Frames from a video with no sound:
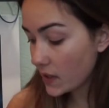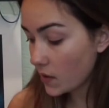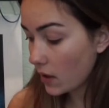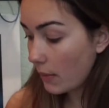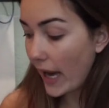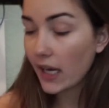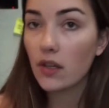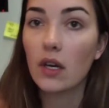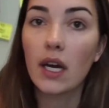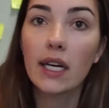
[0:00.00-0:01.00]
Is on the back,
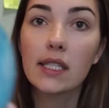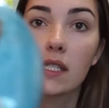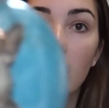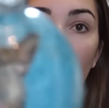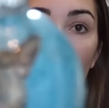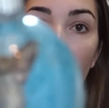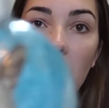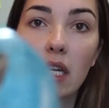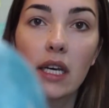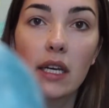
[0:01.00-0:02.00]
you can kind of see how I
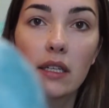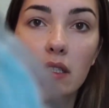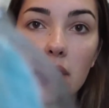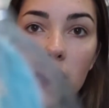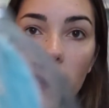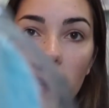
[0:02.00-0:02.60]
painted it. So